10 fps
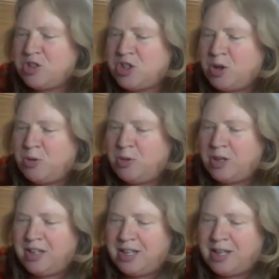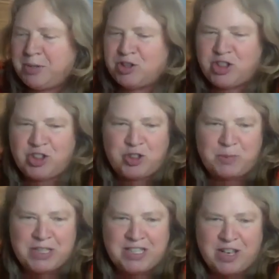So let me introduce
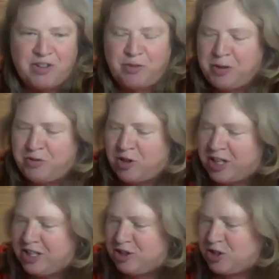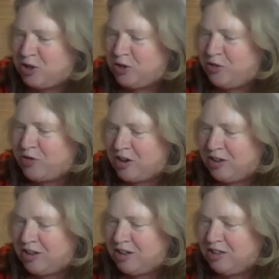myself before I get too far
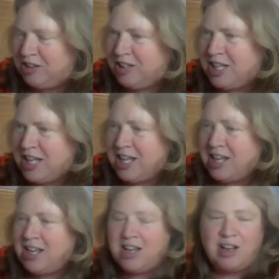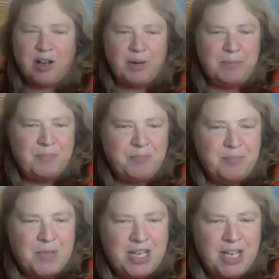along.
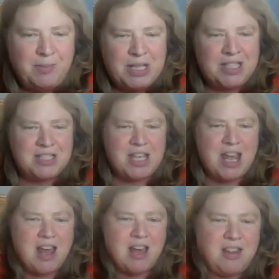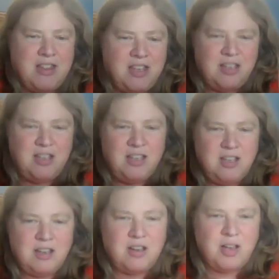My name is Kathy.
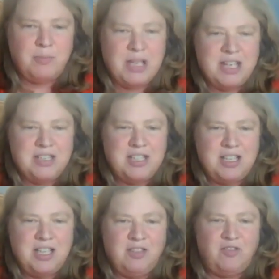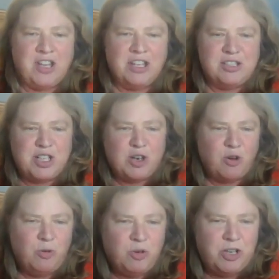I'm a tea leaf and
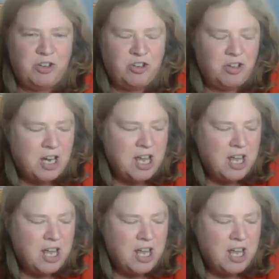tarot reader,